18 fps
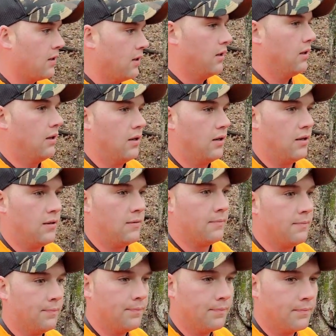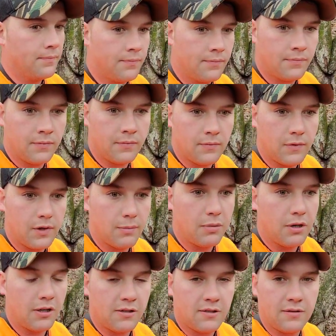The
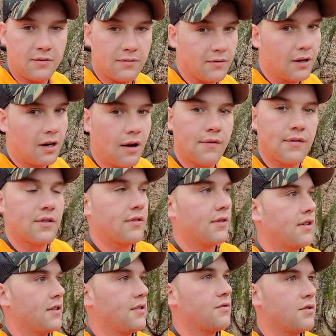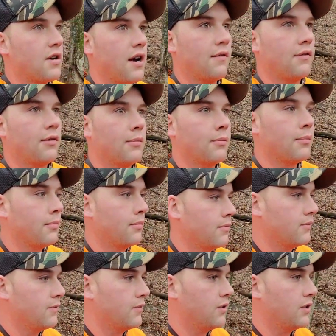bucks obviously like to travel,
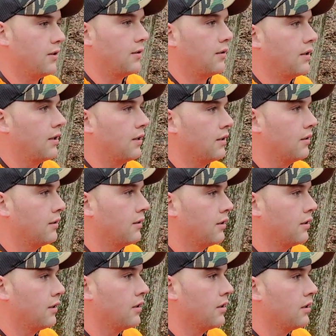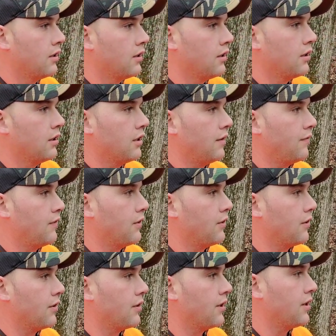so if
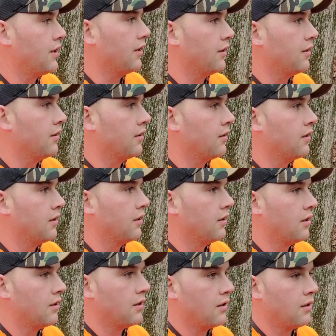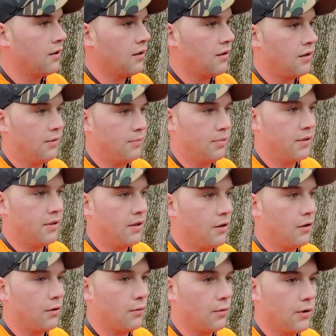you're into thumping the
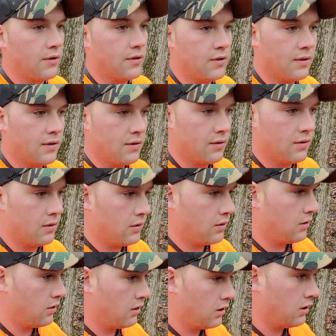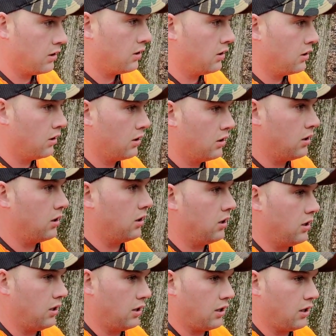hardwoods,
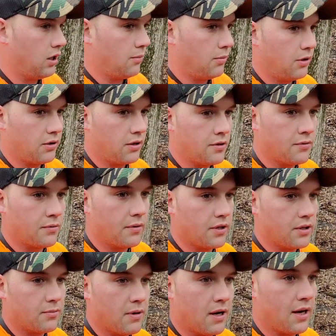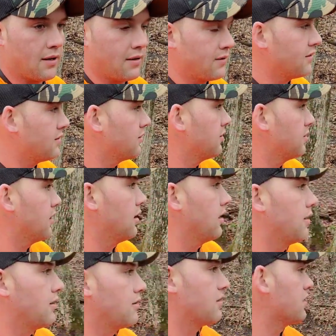get up on these ridge banks.
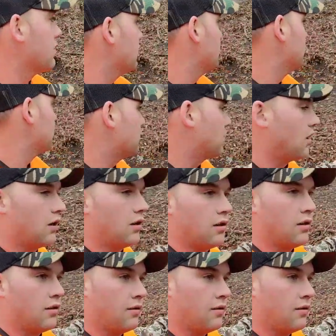There's a huge run